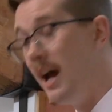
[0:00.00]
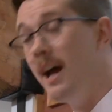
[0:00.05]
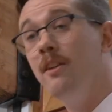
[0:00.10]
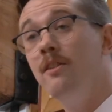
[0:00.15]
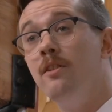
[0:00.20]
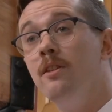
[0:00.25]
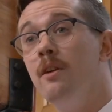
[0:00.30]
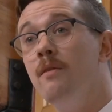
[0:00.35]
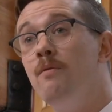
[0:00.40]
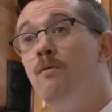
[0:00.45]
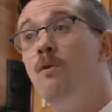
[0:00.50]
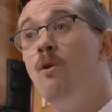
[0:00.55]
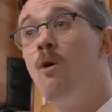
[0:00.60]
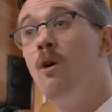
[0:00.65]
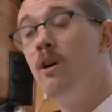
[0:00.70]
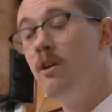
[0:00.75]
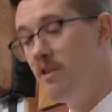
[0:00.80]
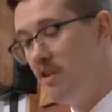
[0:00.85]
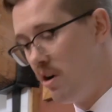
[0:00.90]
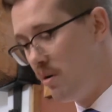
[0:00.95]
as the
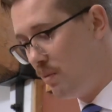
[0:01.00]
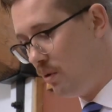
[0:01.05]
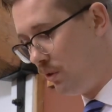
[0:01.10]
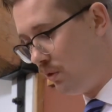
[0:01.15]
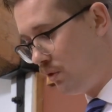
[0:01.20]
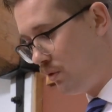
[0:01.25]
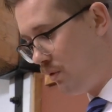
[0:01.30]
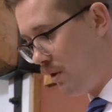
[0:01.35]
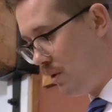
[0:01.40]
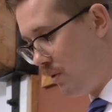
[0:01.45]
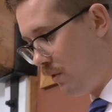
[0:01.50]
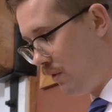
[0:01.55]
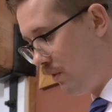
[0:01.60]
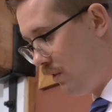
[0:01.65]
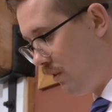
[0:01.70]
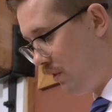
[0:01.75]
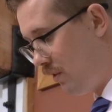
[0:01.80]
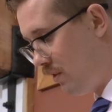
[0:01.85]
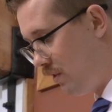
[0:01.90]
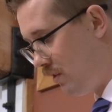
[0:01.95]
Four Noble
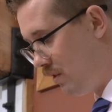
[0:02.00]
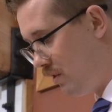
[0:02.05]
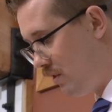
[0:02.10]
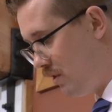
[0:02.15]
Truths.